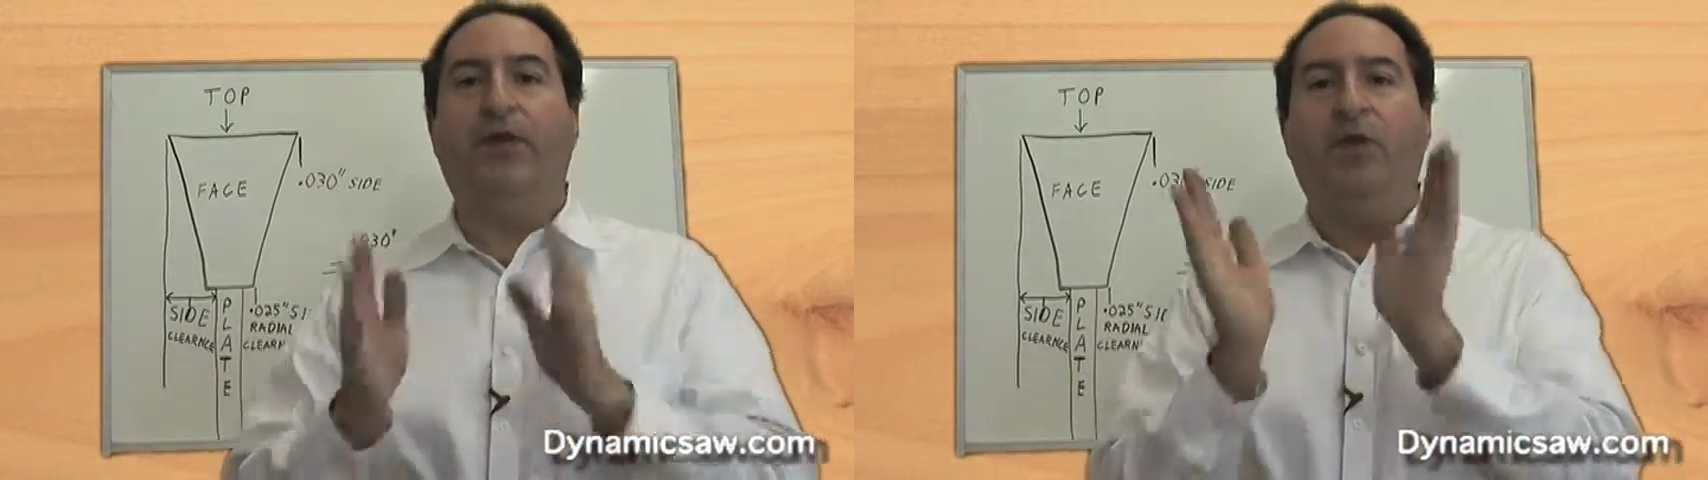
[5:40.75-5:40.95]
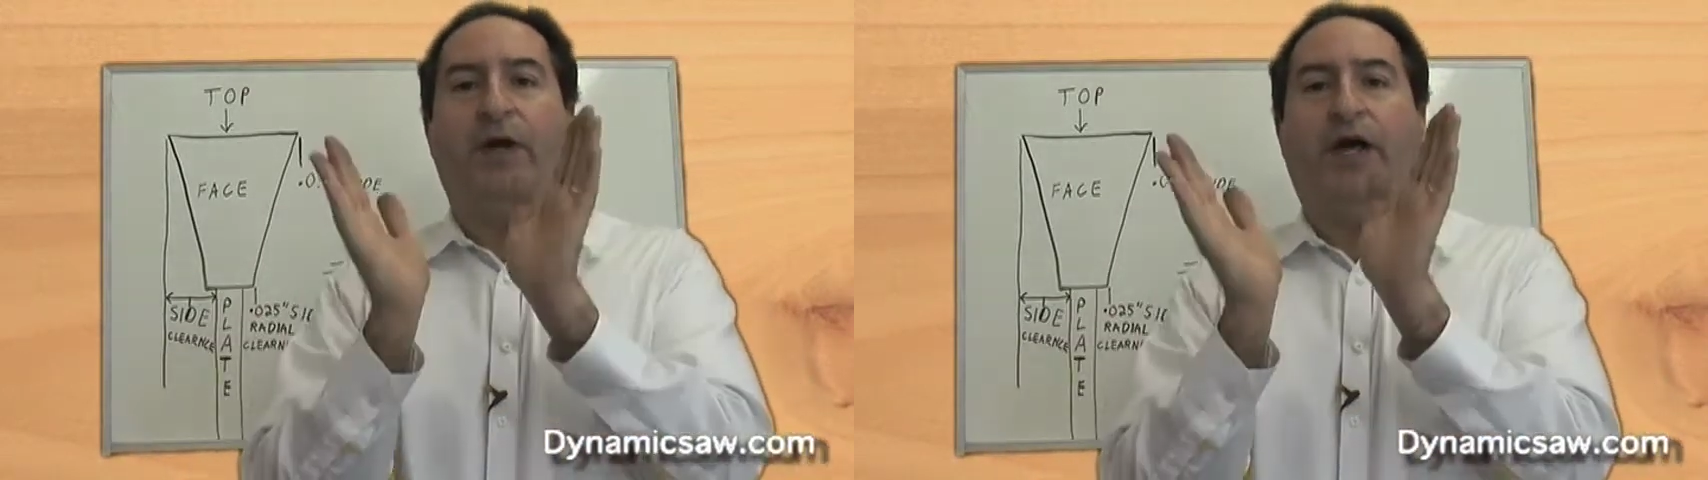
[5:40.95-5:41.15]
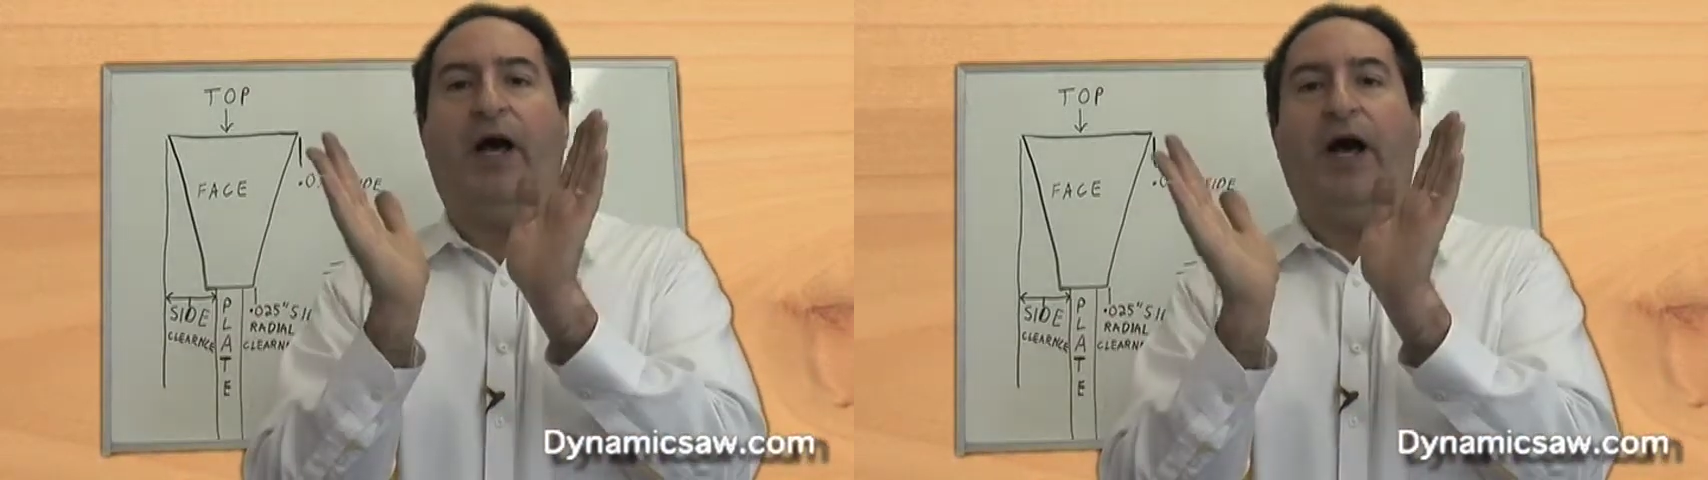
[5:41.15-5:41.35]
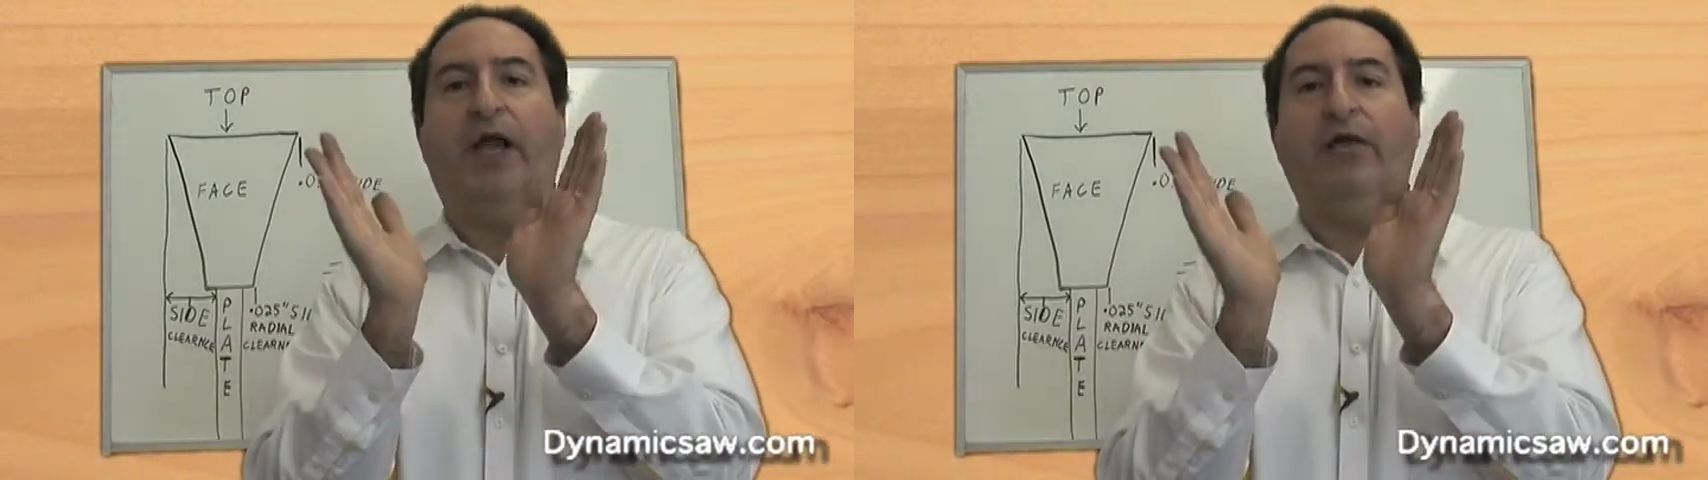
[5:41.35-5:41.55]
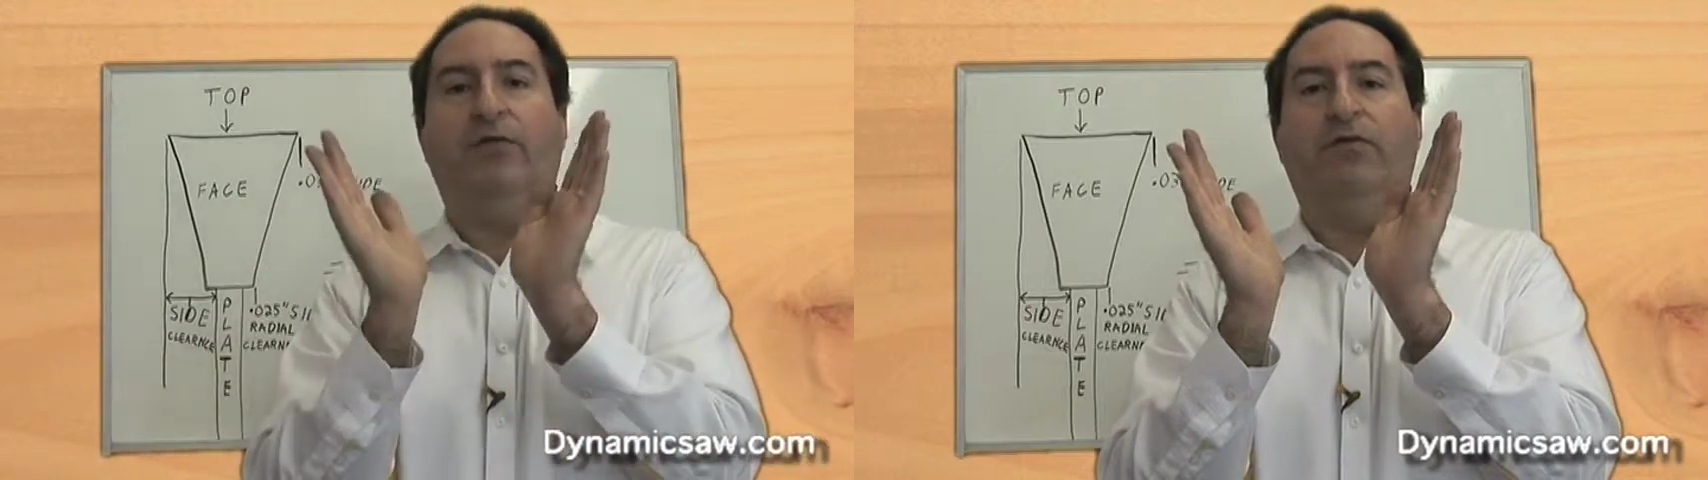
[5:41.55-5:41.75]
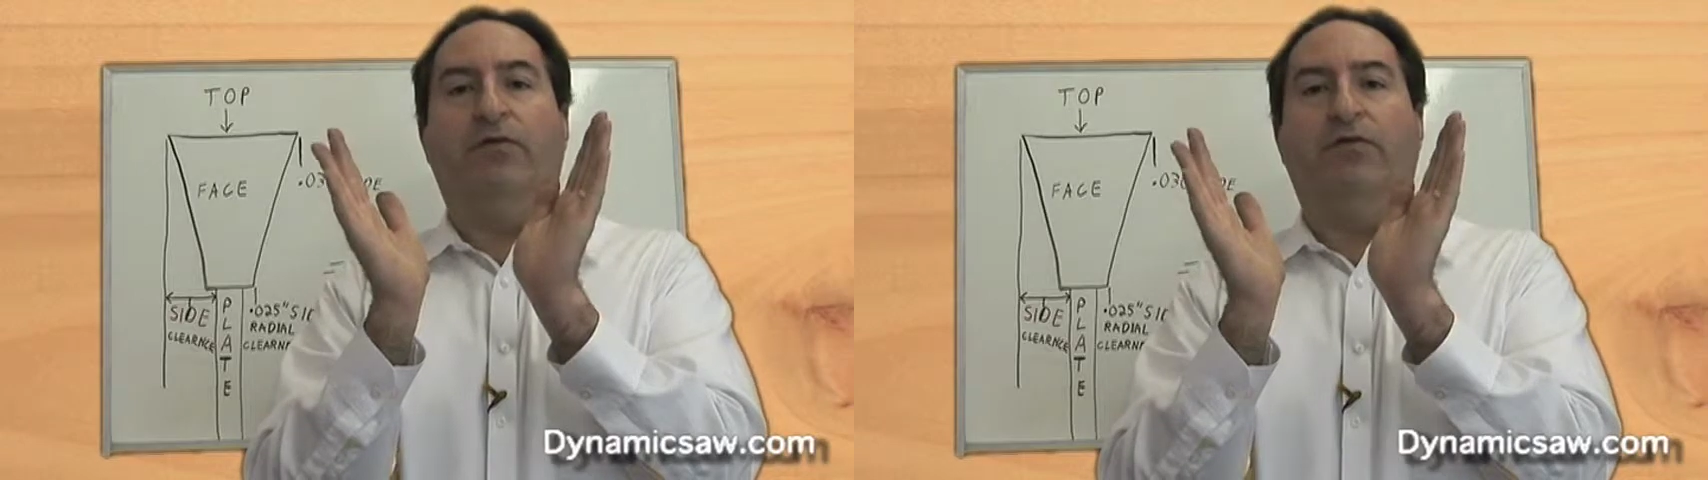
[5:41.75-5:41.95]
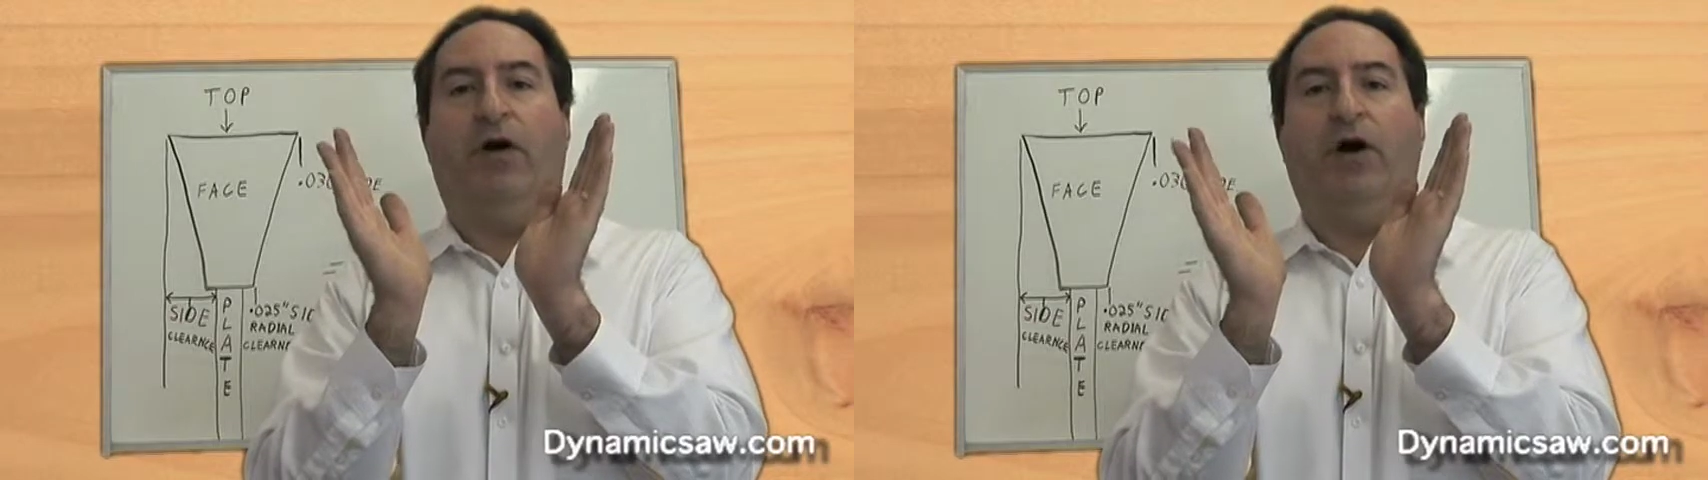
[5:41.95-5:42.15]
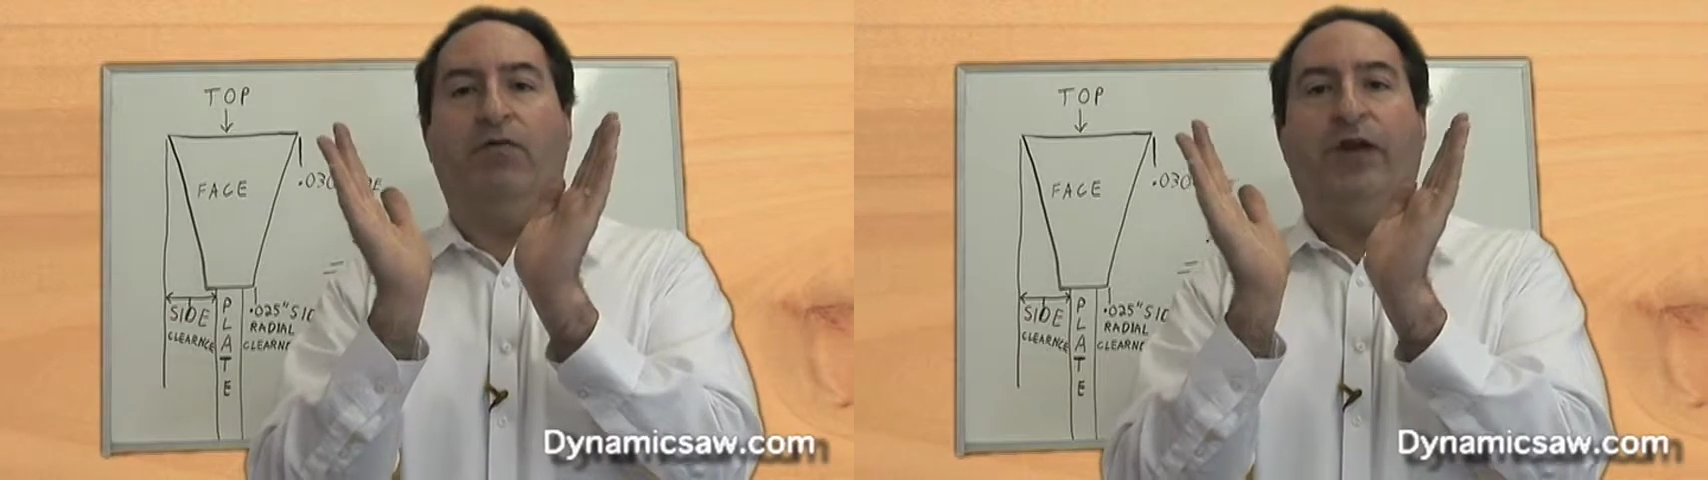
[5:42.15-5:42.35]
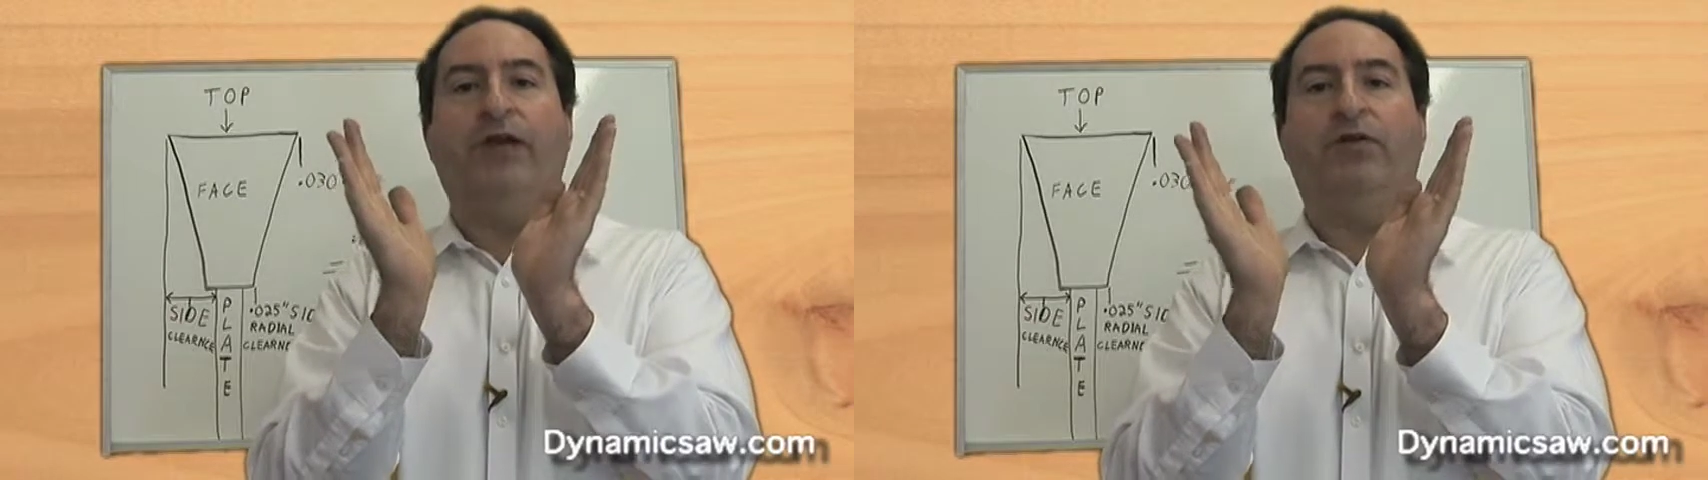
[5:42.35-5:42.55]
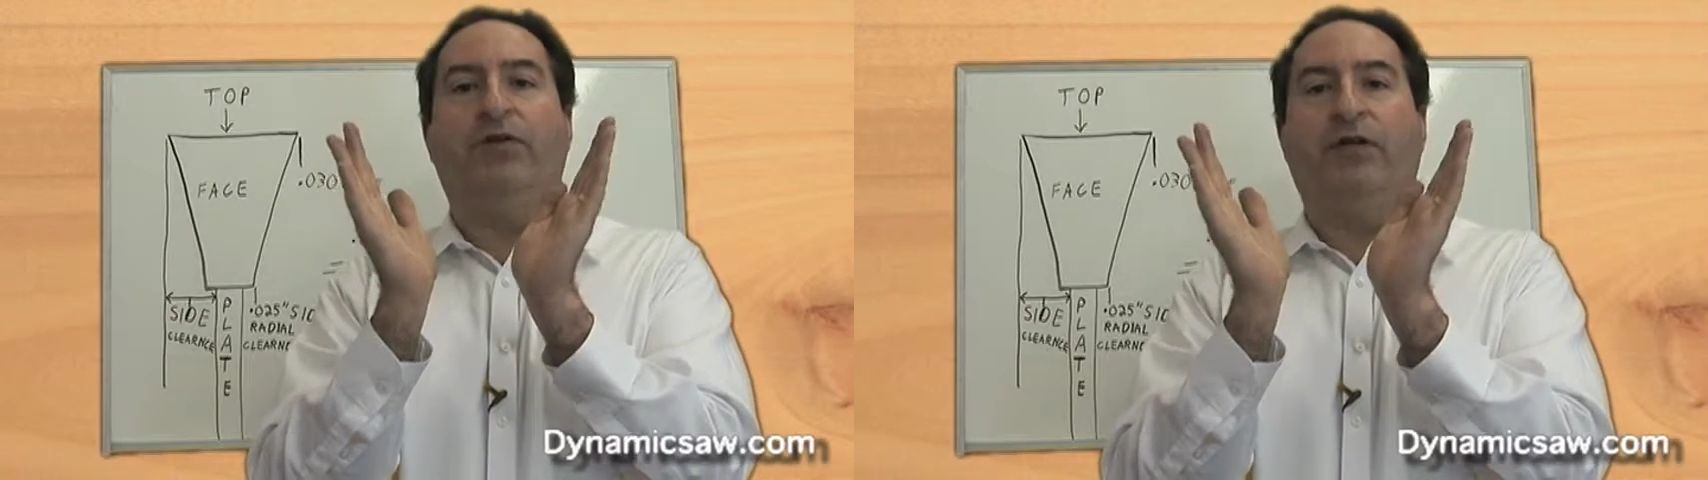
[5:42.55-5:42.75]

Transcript: you want a high radial